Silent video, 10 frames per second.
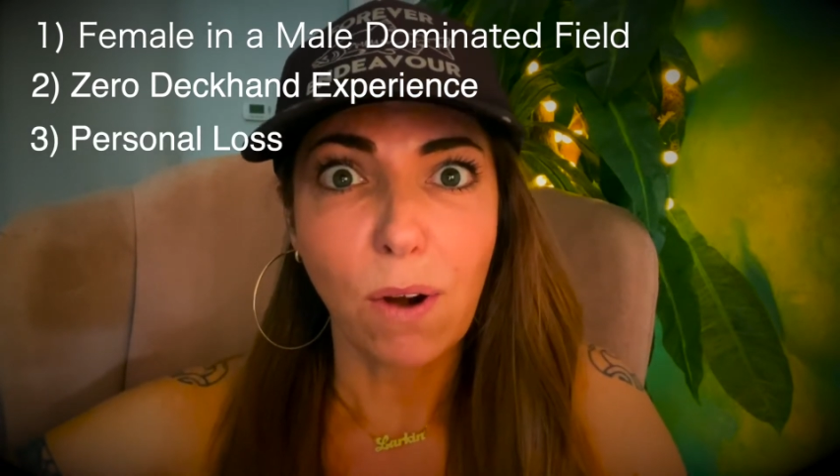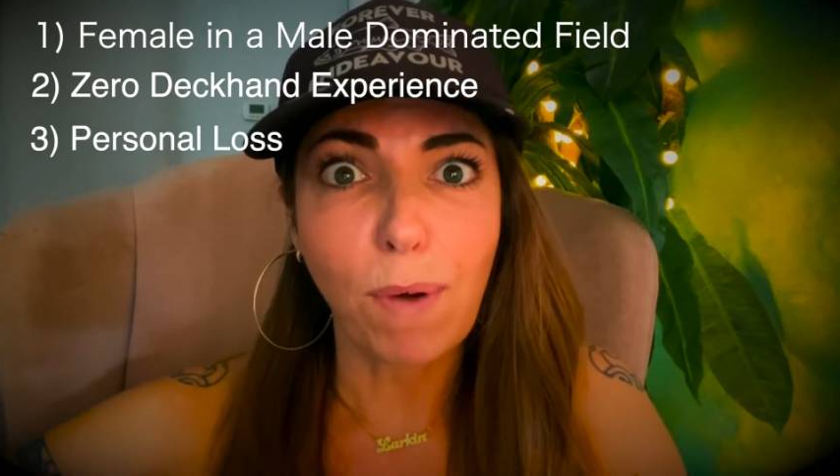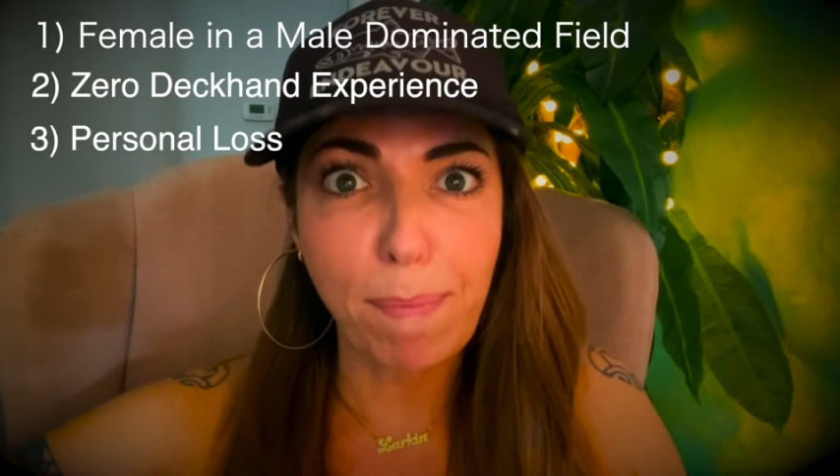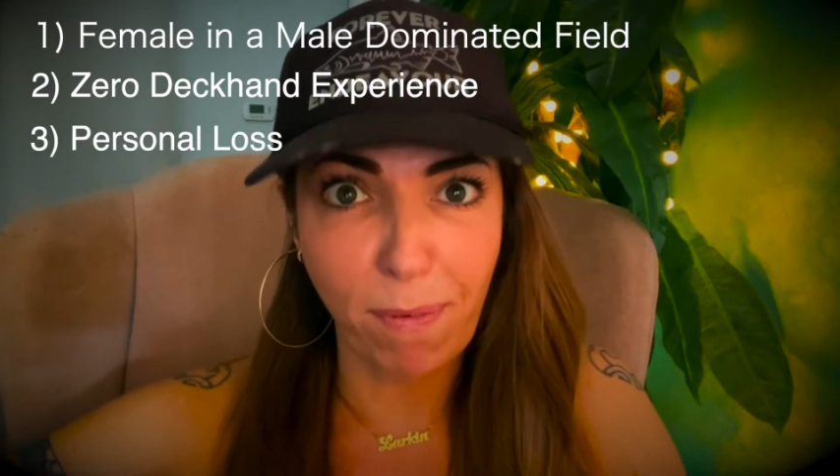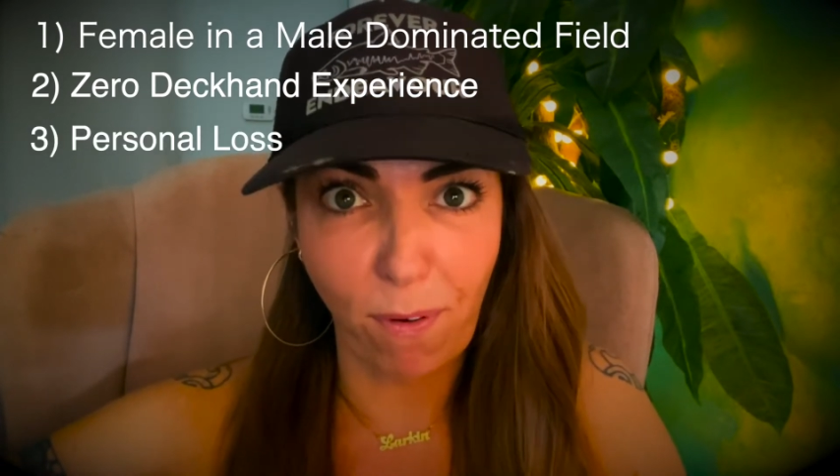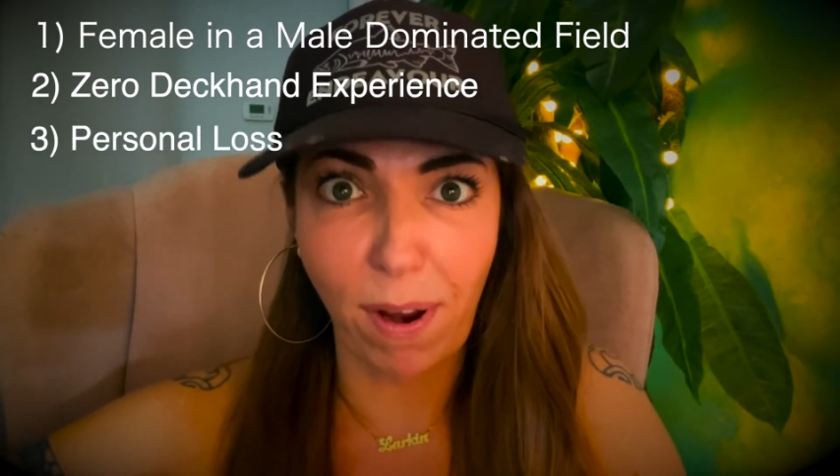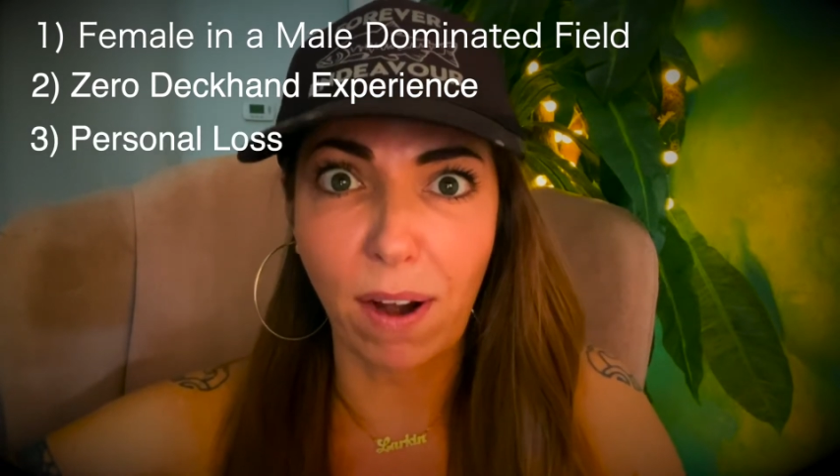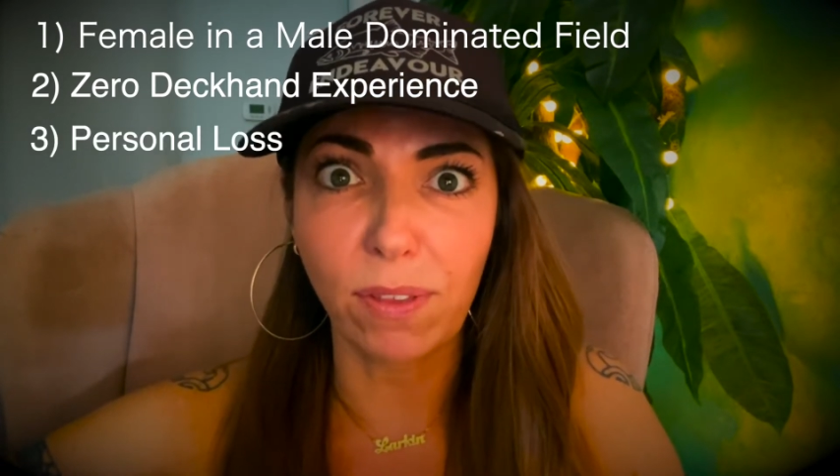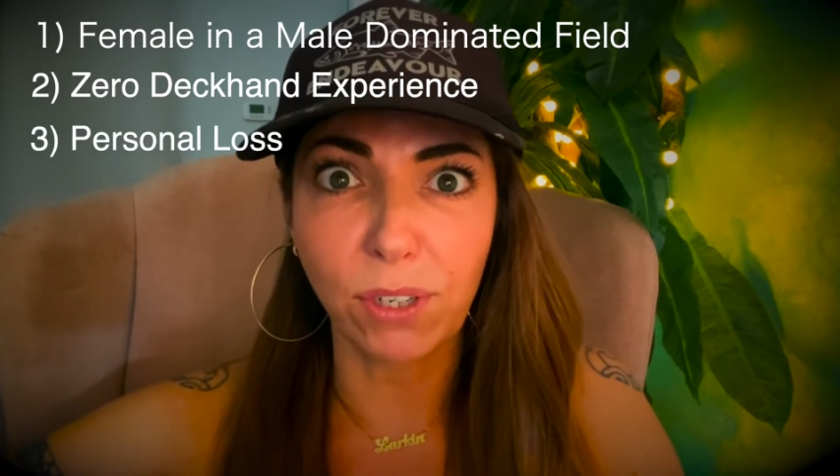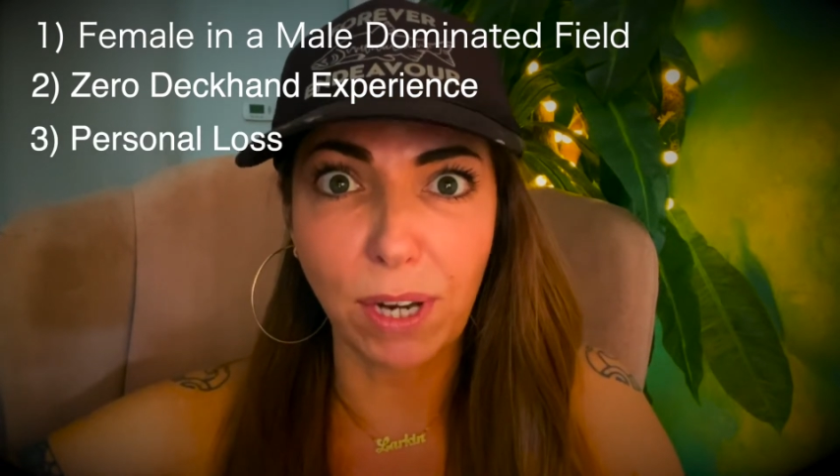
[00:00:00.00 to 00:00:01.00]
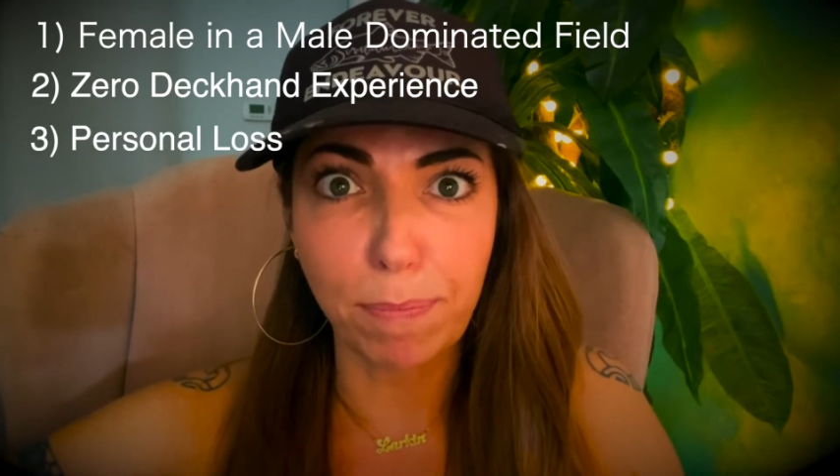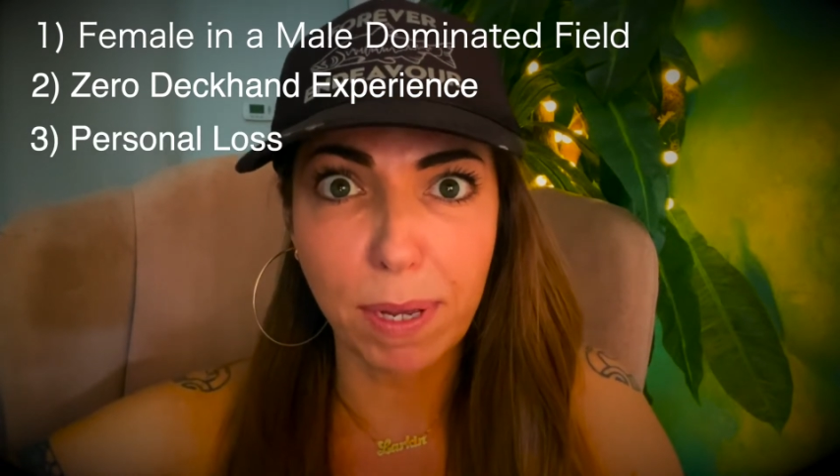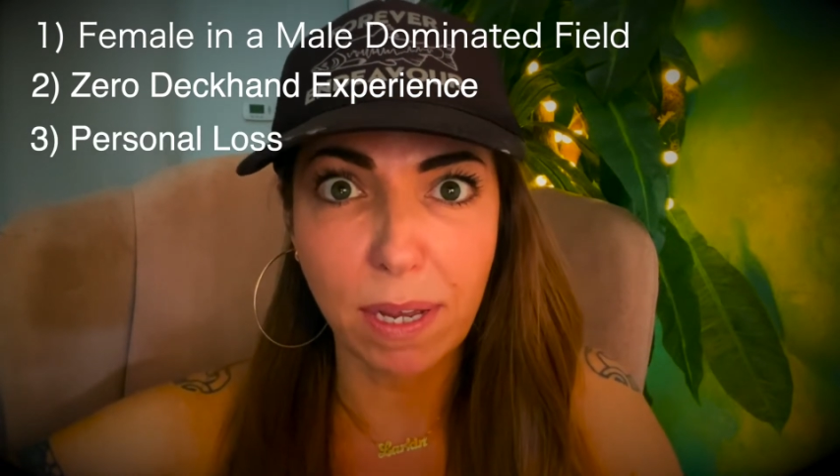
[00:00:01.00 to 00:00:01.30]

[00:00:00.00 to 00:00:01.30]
right before I got on the ship.